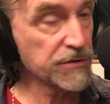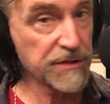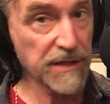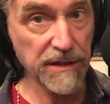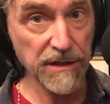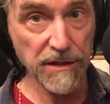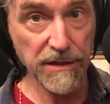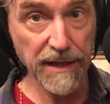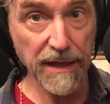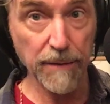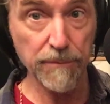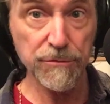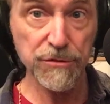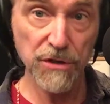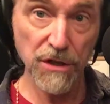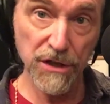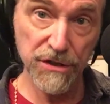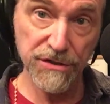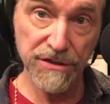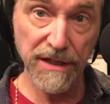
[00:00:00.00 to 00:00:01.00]
say the names
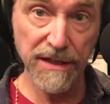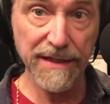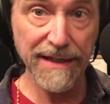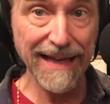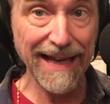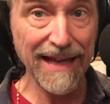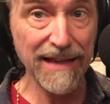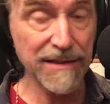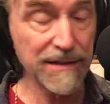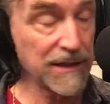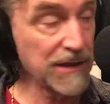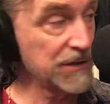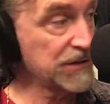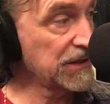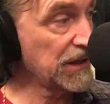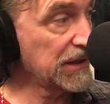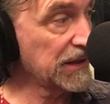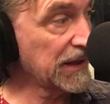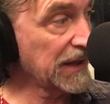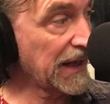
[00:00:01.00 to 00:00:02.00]
ascending and
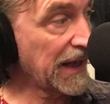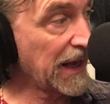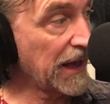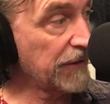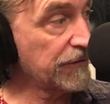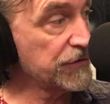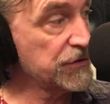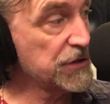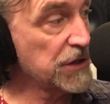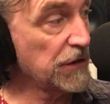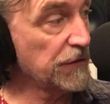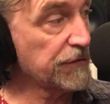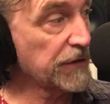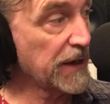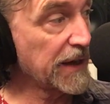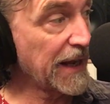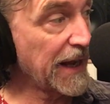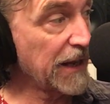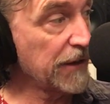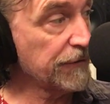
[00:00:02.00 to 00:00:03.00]
descending. F, G
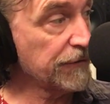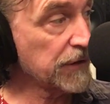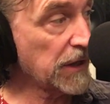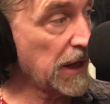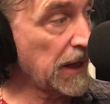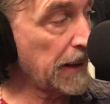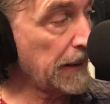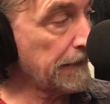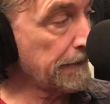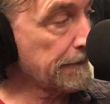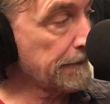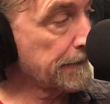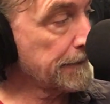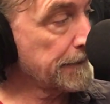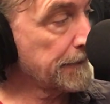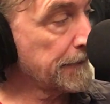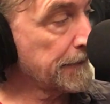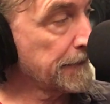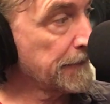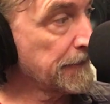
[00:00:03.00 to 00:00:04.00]
flat, A flat,
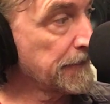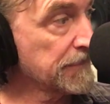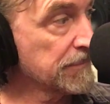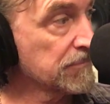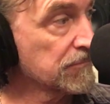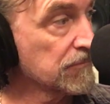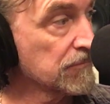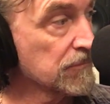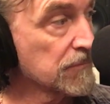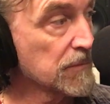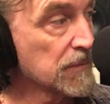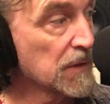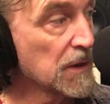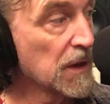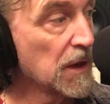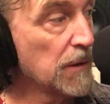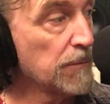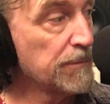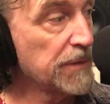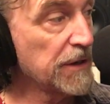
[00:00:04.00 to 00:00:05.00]

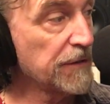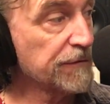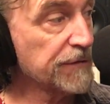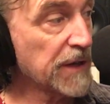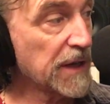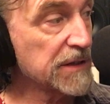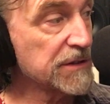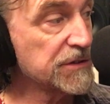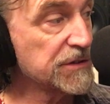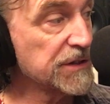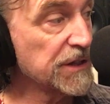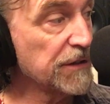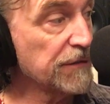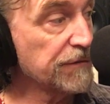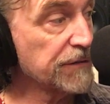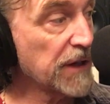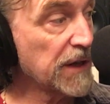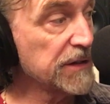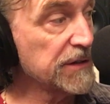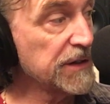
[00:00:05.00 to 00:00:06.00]
B flat, C
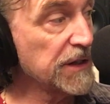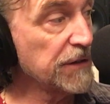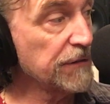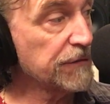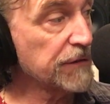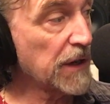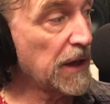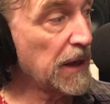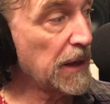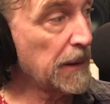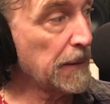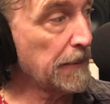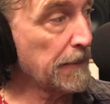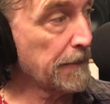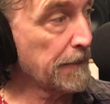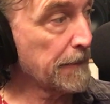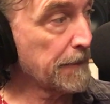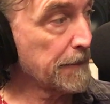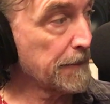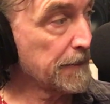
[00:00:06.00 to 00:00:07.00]
flat, D flat,
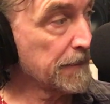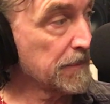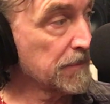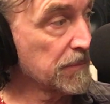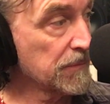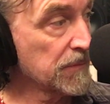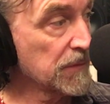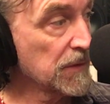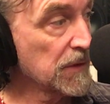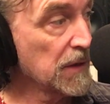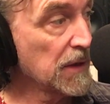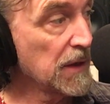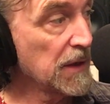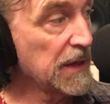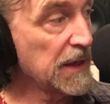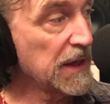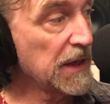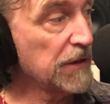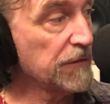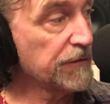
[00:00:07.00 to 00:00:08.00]

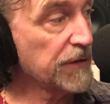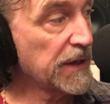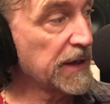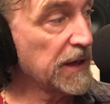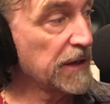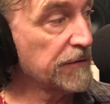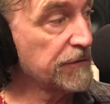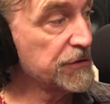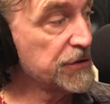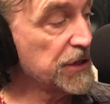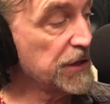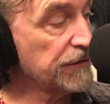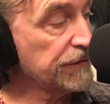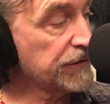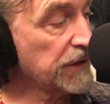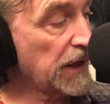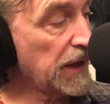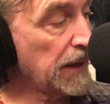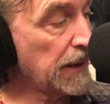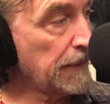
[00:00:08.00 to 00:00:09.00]
E flat, F, G
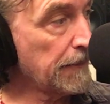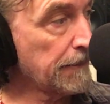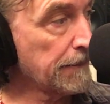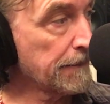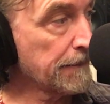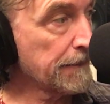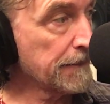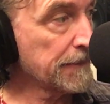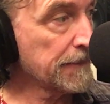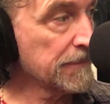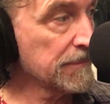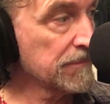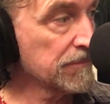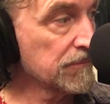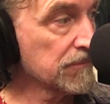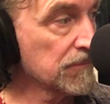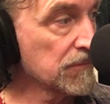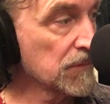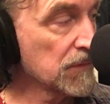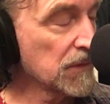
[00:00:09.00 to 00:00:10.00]
flat,
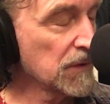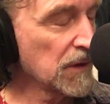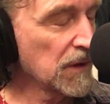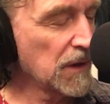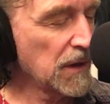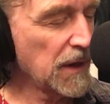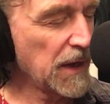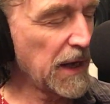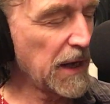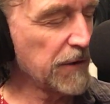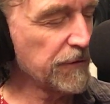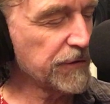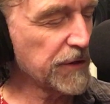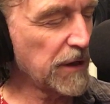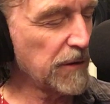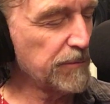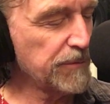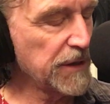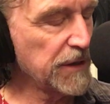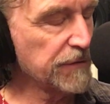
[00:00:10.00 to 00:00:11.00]
A
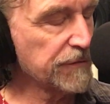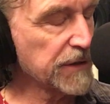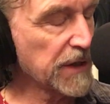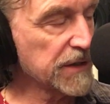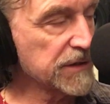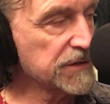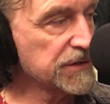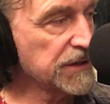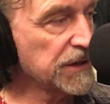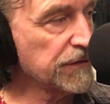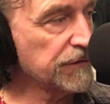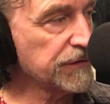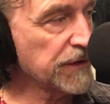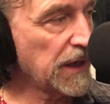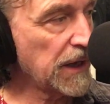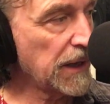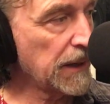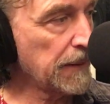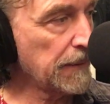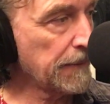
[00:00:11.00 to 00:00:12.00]
flat, B flat, C
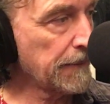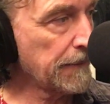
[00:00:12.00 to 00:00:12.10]
flat,